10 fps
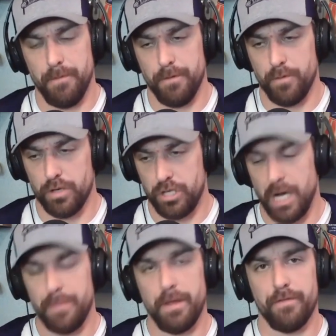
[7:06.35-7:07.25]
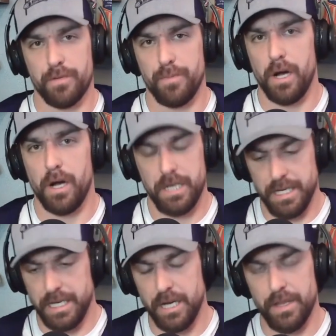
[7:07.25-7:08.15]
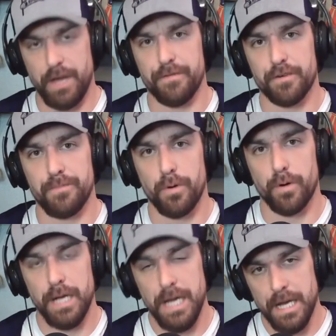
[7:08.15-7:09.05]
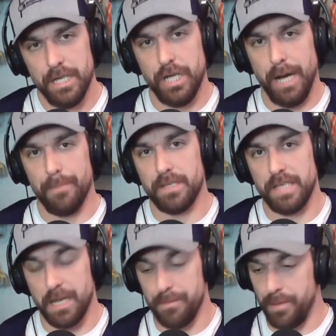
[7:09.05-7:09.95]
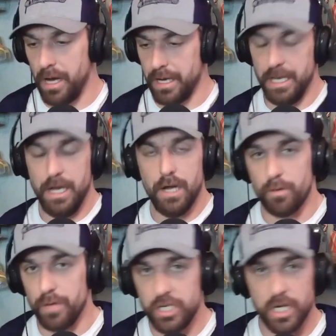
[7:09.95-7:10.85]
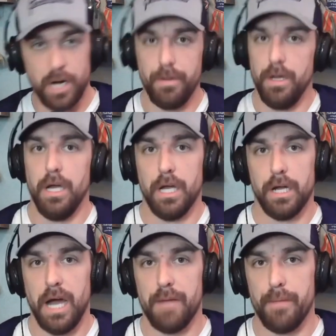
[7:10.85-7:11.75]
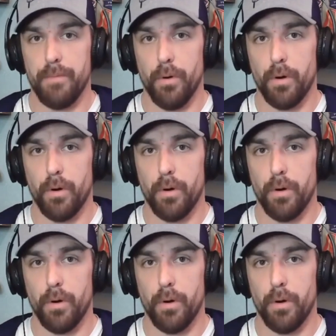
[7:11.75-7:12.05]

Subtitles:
of course, chop that first pocket and get on that first board, chop the second pocket, reach up, grab my